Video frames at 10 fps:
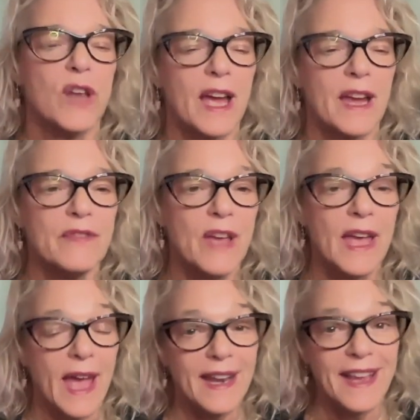life,
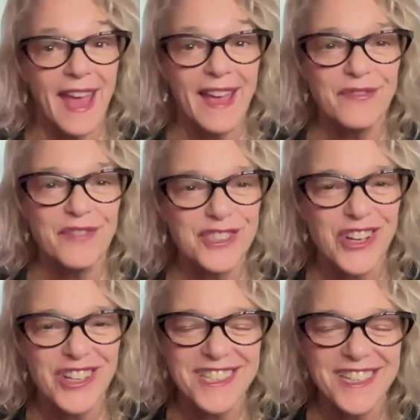and it can feel
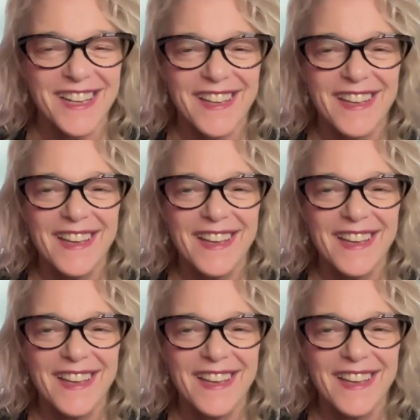daunting,